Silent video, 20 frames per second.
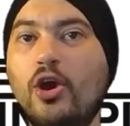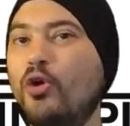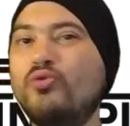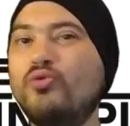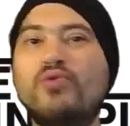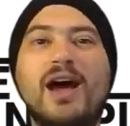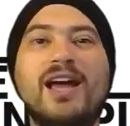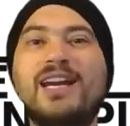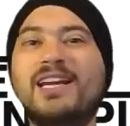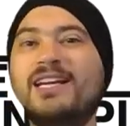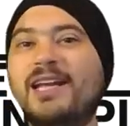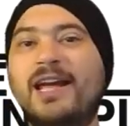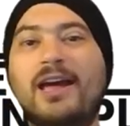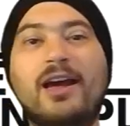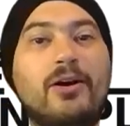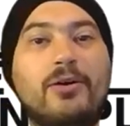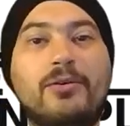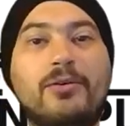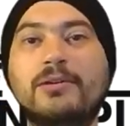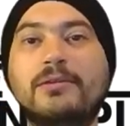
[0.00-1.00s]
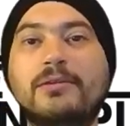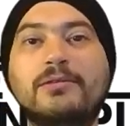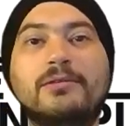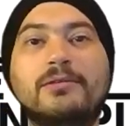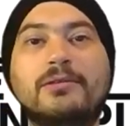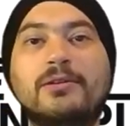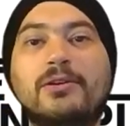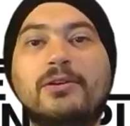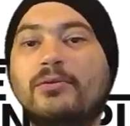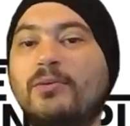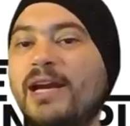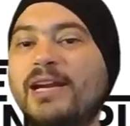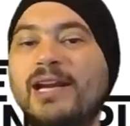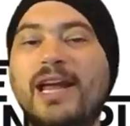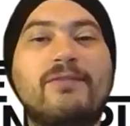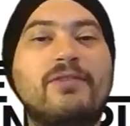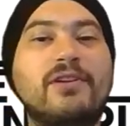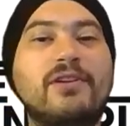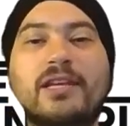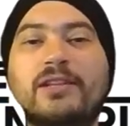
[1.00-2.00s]
Write it down. Write
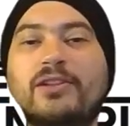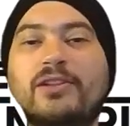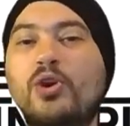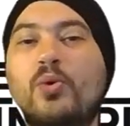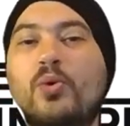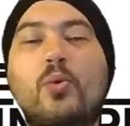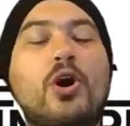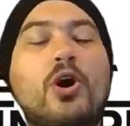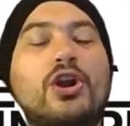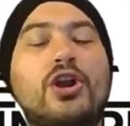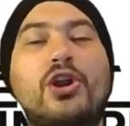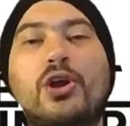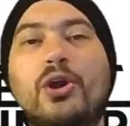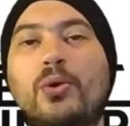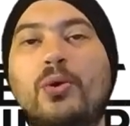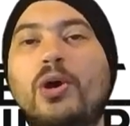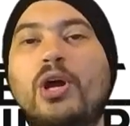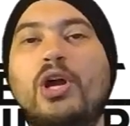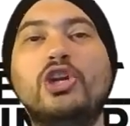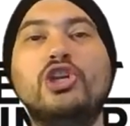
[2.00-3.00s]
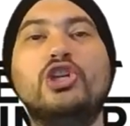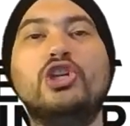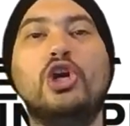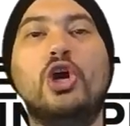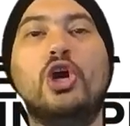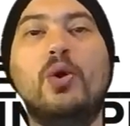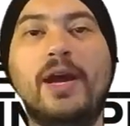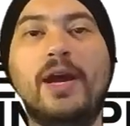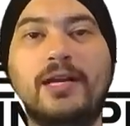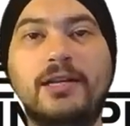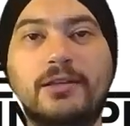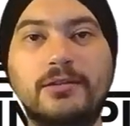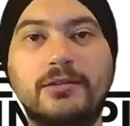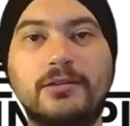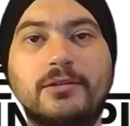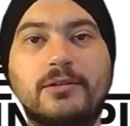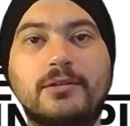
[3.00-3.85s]
everything that you want to do. Do it.